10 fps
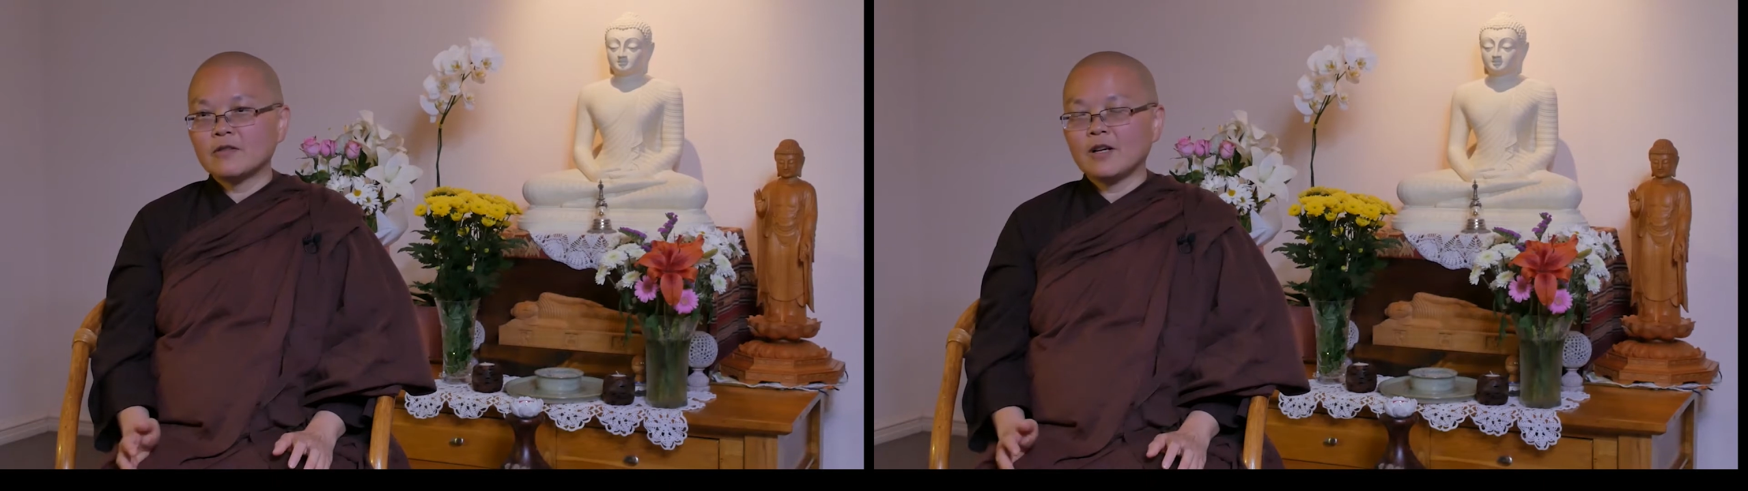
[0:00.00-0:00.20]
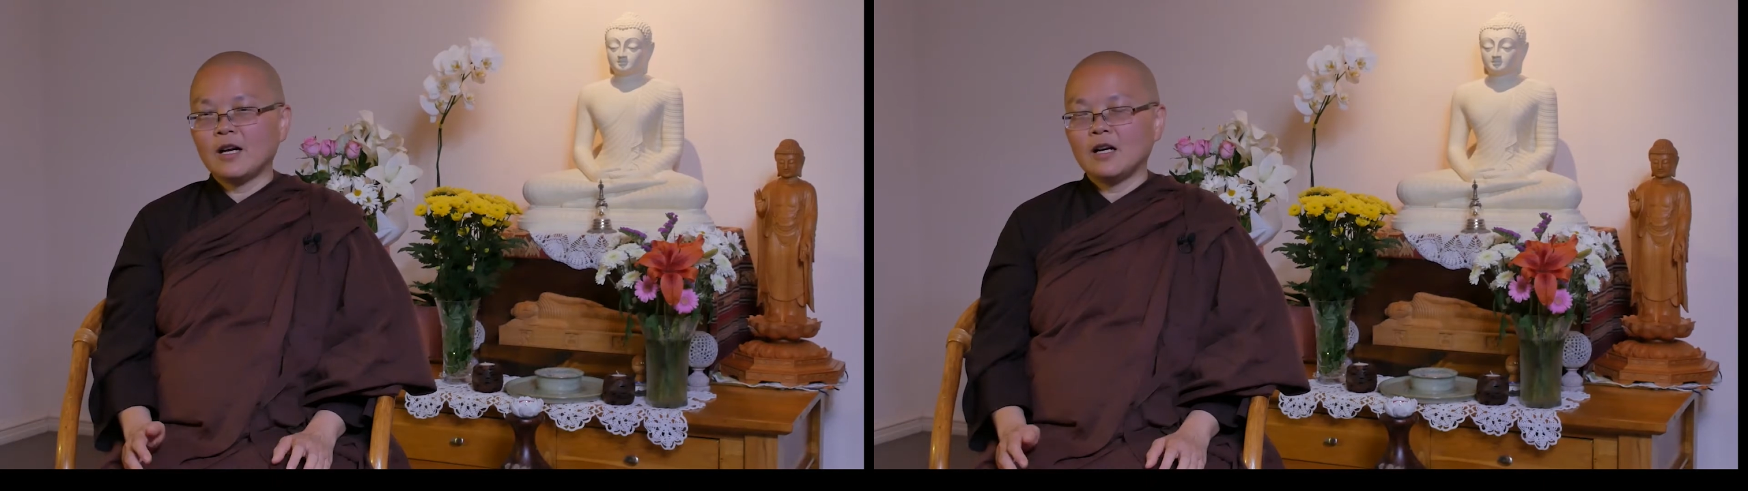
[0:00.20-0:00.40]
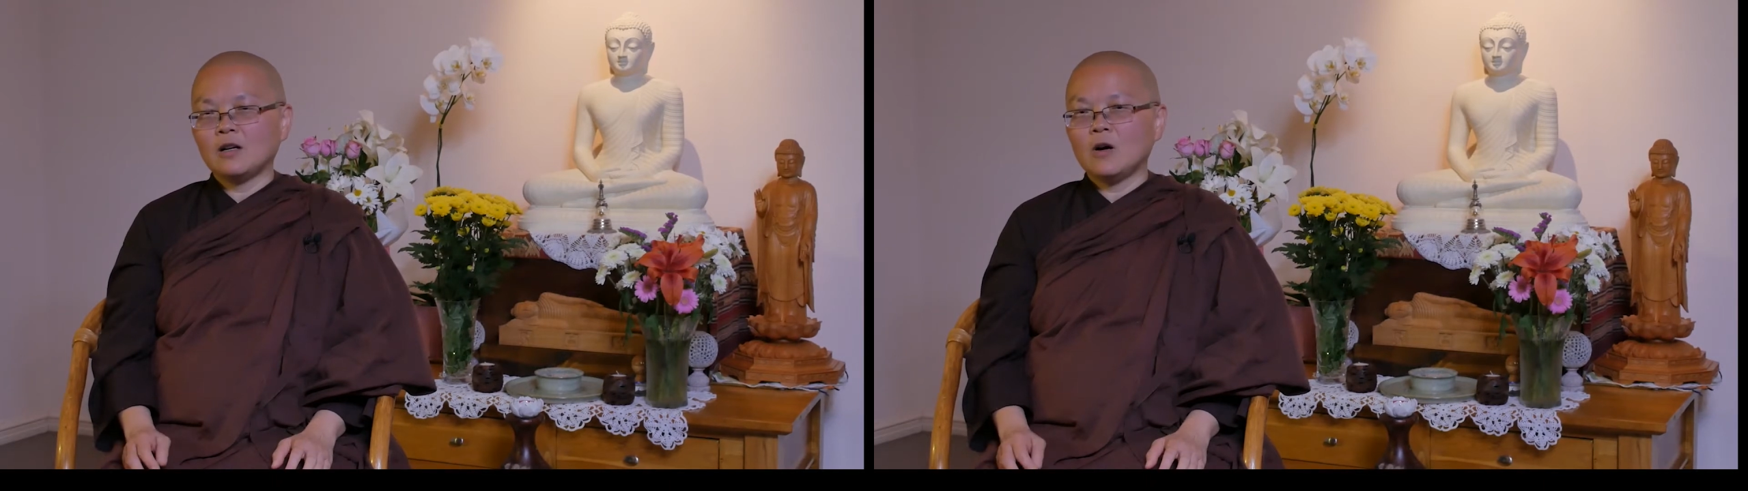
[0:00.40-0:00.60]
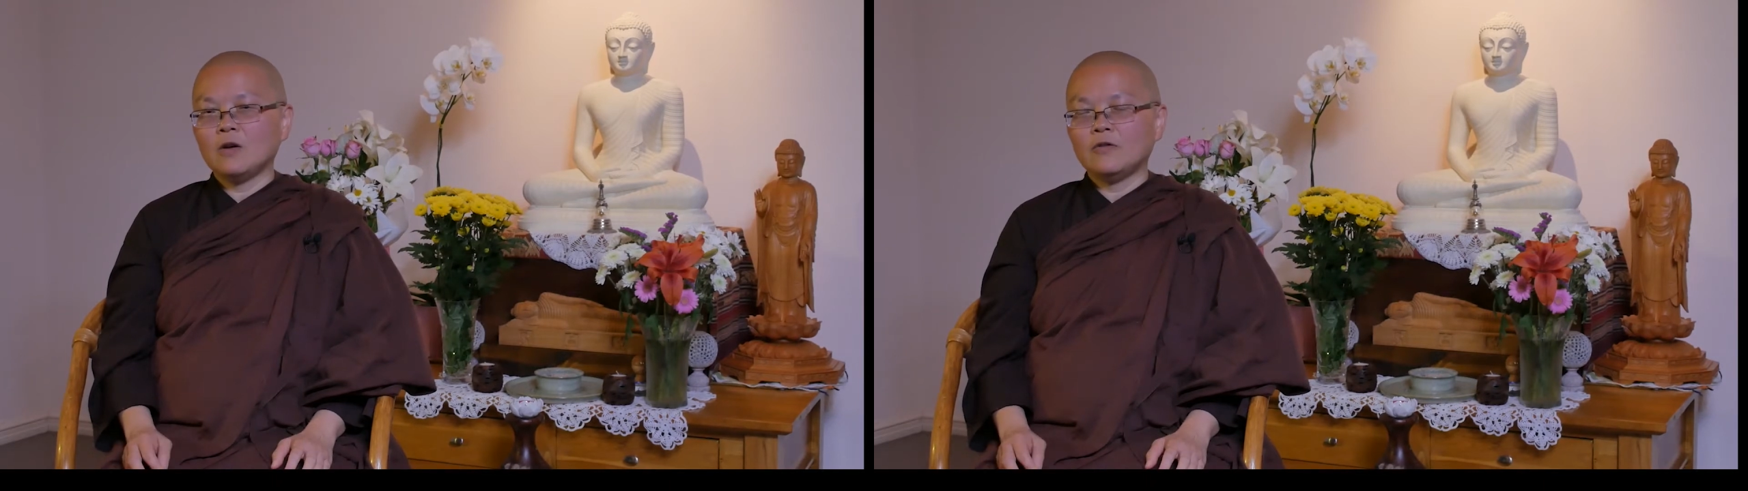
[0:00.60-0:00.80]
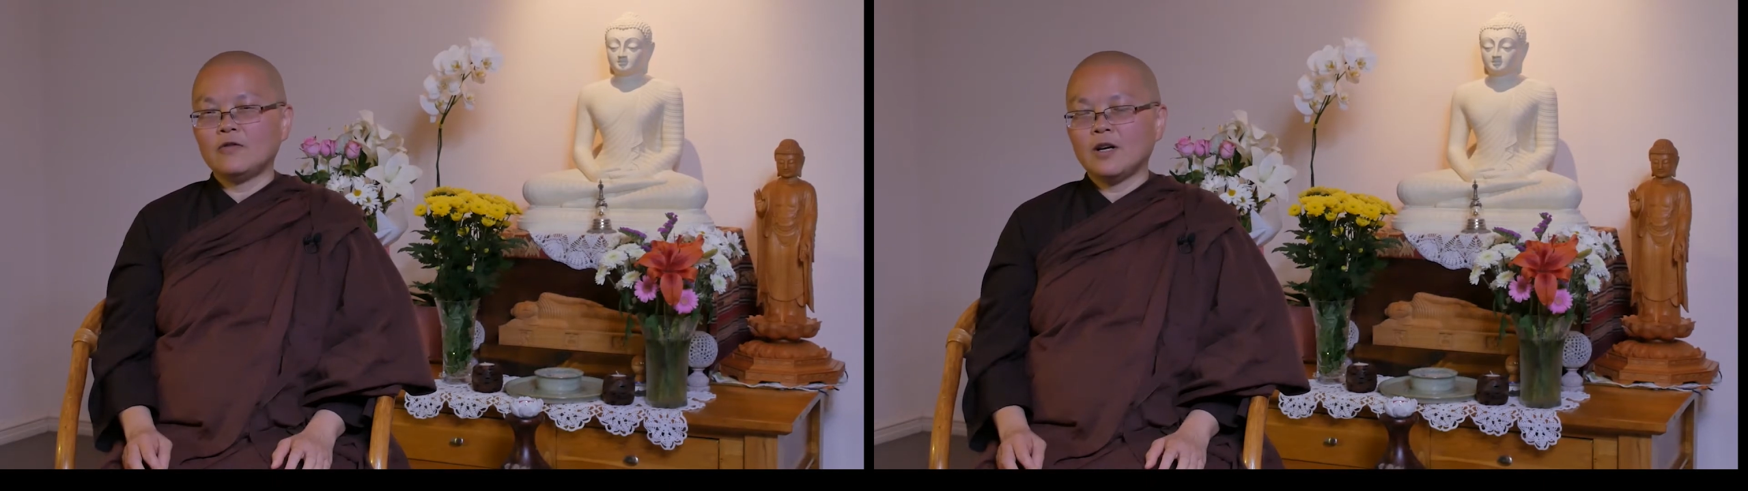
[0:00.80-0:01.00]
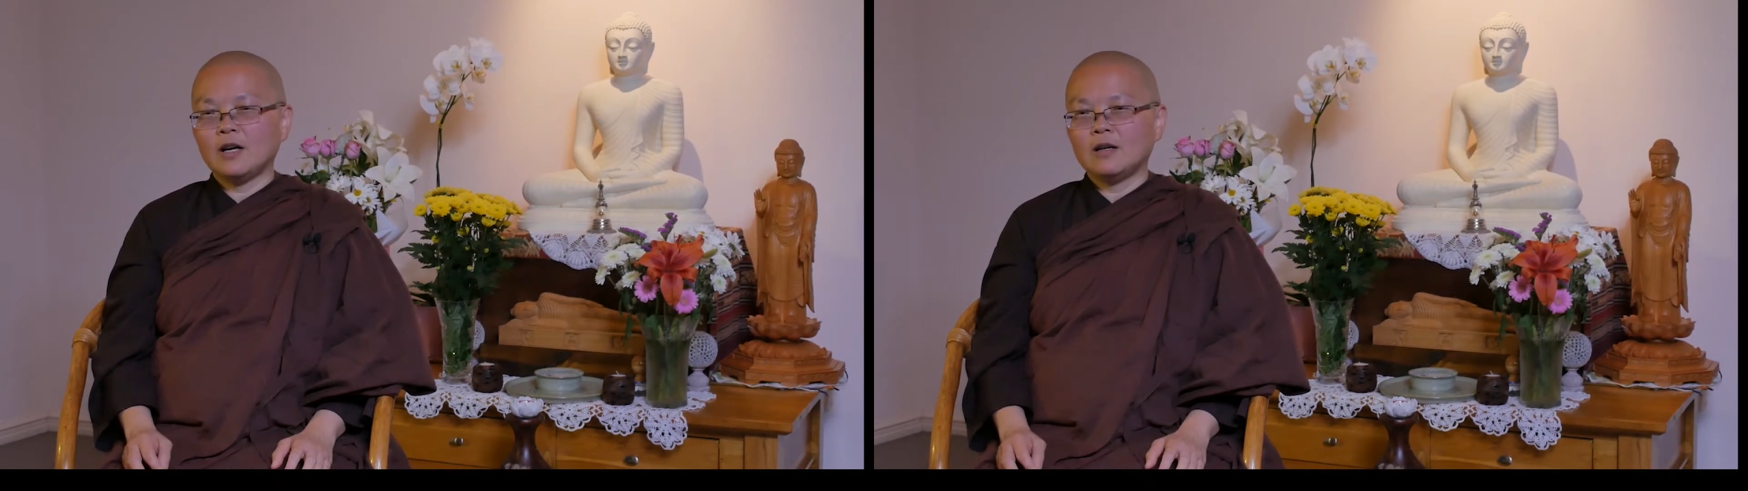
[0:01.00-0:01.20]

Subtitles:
of